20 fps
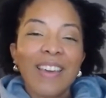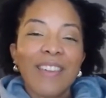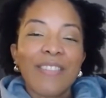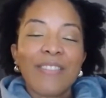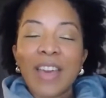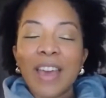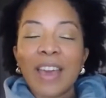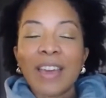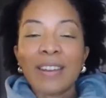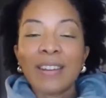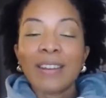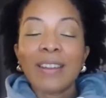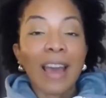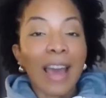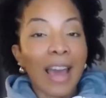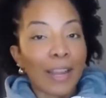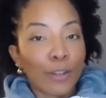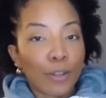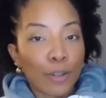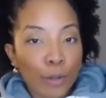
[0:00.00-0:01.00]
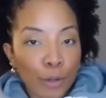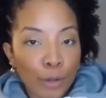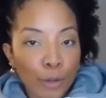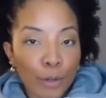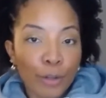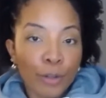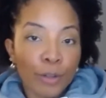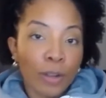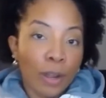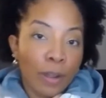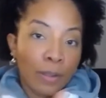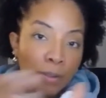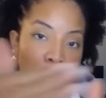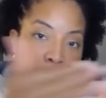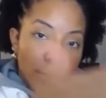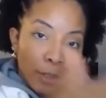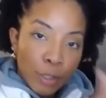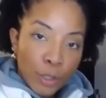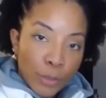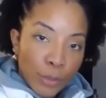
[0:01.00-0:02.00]
Then I turn on the
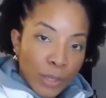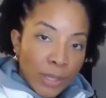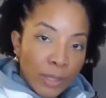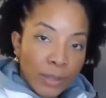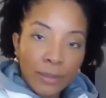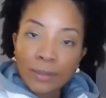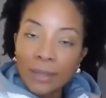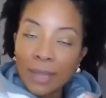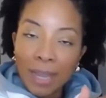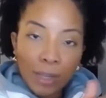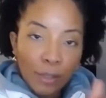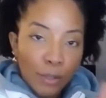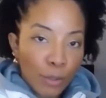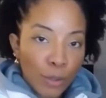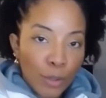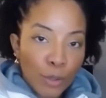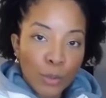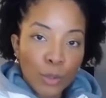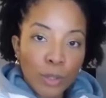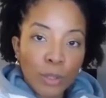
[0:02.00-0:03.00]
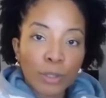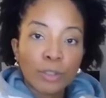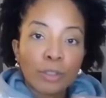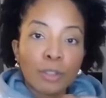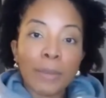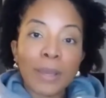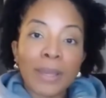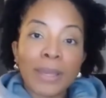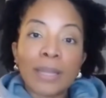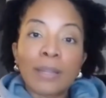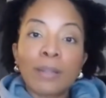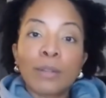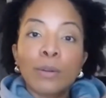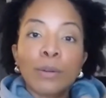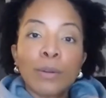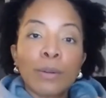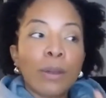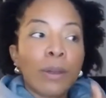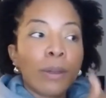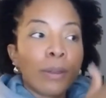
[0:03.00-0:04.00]
little street, as usual, to make it
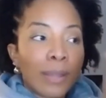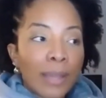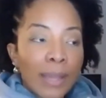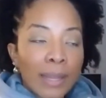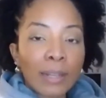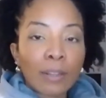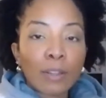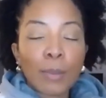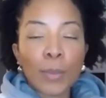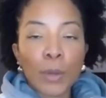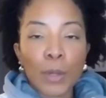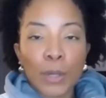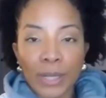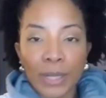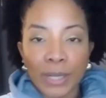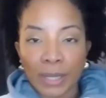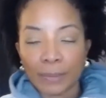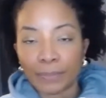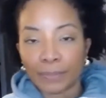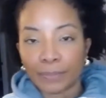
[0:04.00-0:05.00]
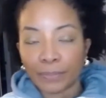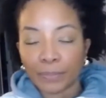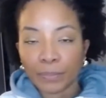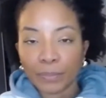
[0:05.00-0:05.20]
to a gated community.